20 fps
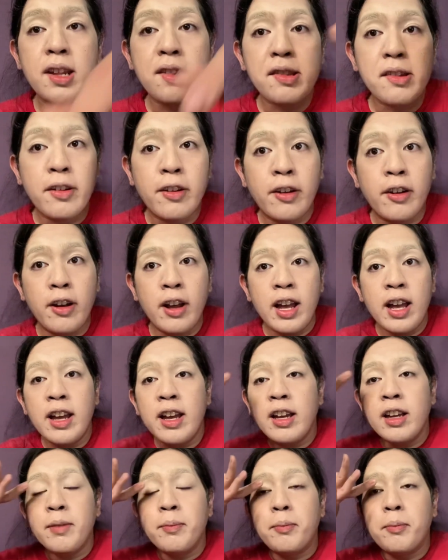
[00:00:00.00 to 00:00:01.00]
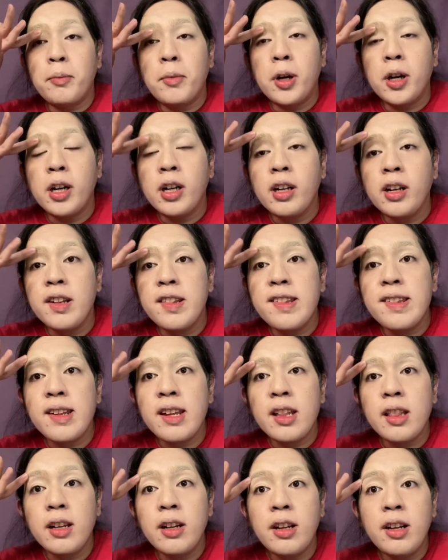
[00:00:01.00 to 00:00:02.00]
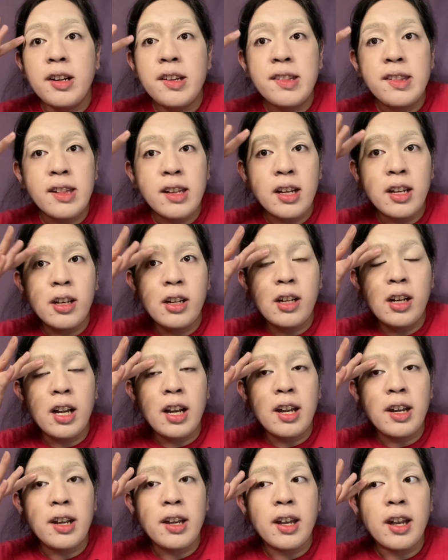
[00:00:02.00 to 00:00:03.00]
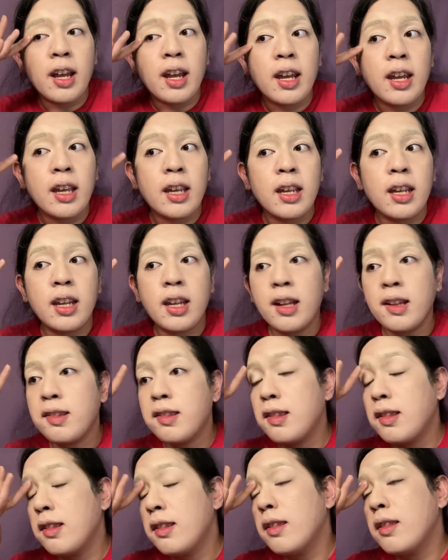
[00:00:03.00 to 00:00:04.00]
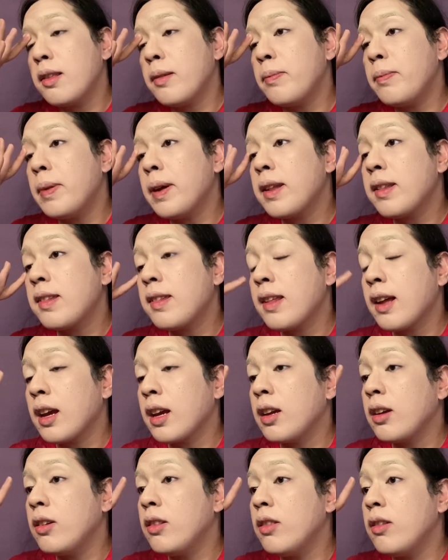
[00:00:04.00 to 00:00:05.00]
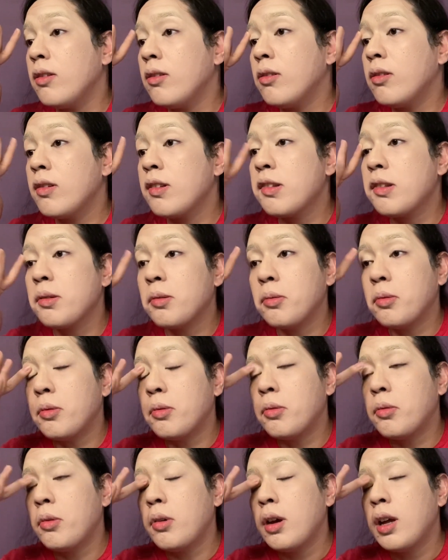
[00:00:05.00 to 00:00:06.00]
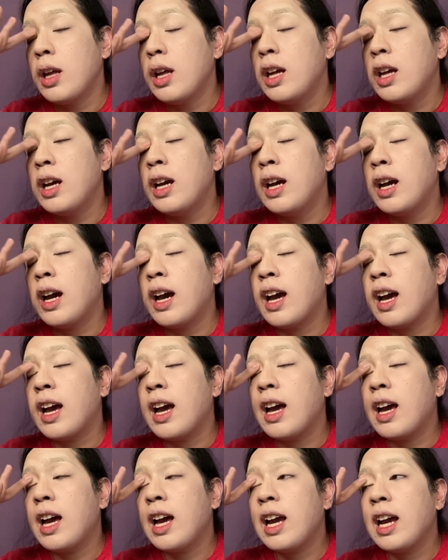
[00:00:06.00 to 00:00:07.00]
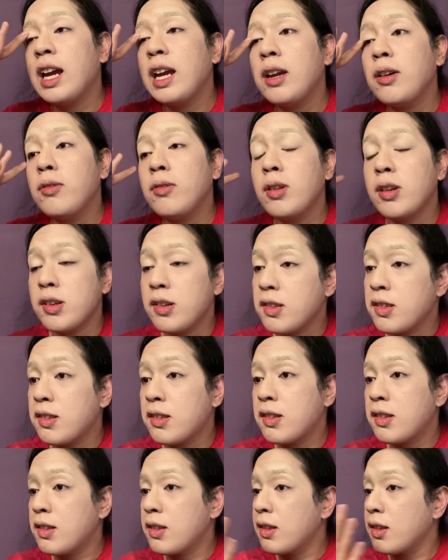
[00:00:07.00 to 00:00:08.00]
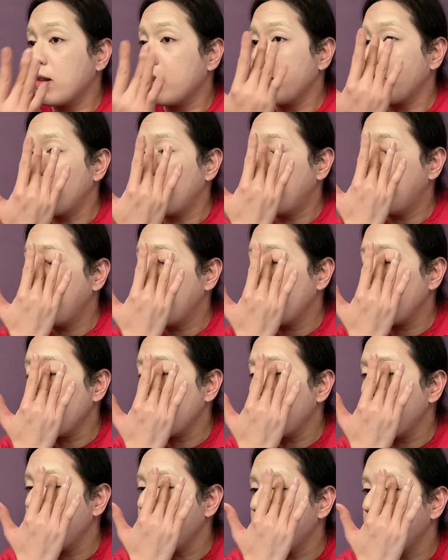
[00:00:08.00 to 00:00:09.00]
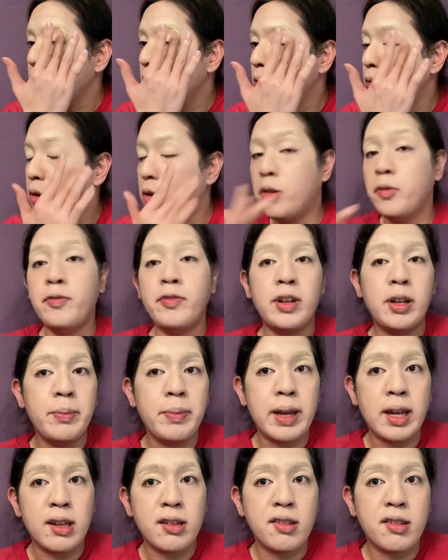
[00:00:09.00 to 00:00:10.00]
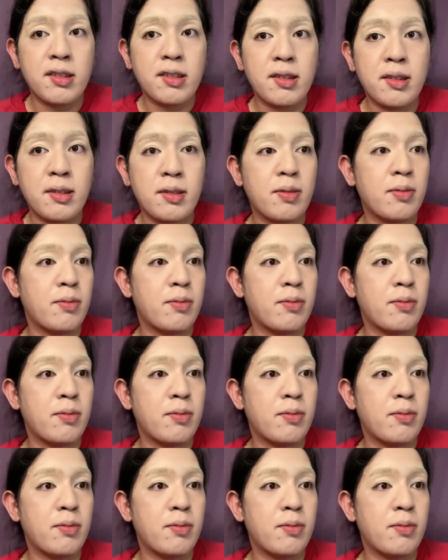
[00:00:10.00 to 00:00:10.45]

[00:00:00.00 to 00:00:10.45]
so more concealers later, and I guess this is the best I could do, so I will just wing it and hope for the best.